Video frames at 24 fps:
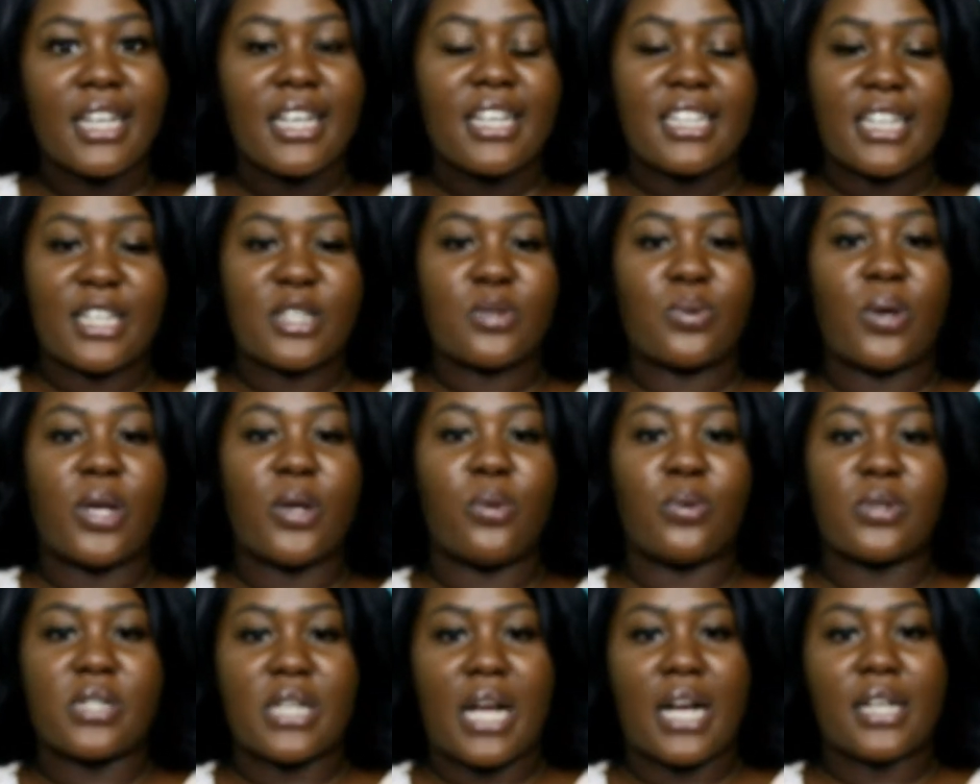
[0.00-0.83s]
That's why he
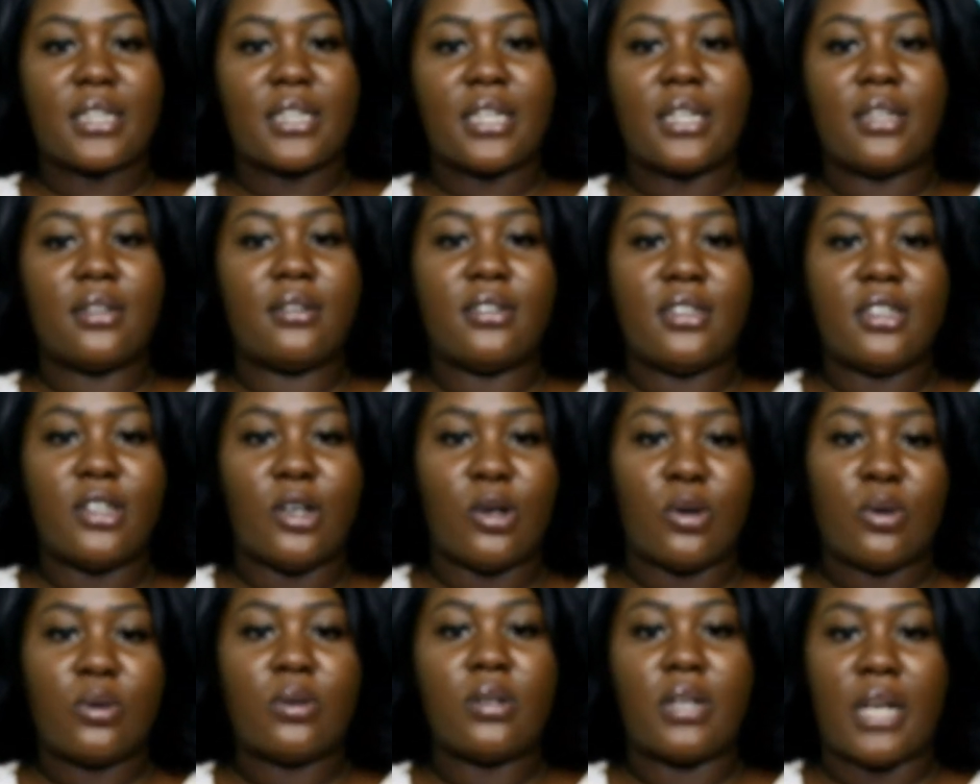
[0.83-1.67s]
was acting, you
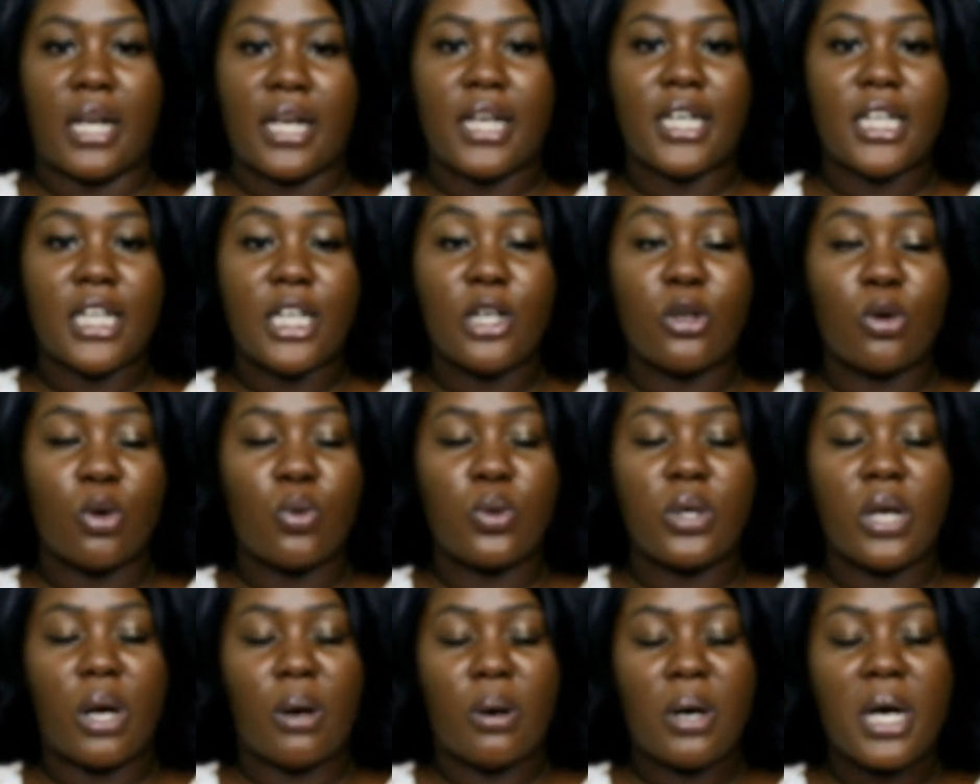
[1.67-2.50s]
know, like he didn't know
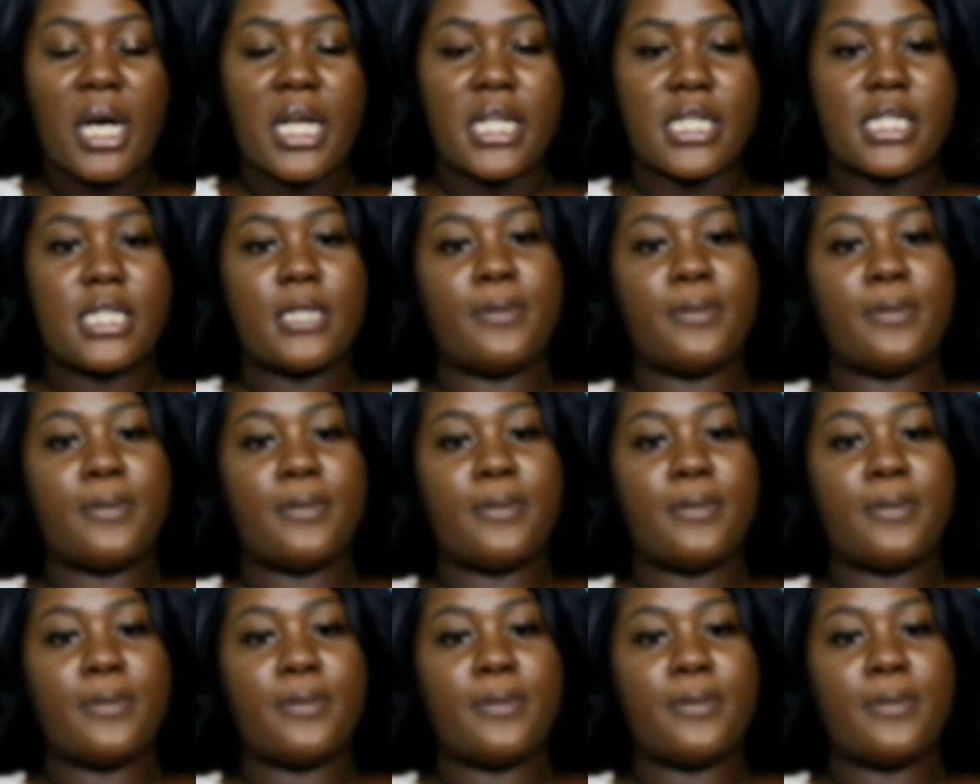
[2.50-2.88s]
who that was.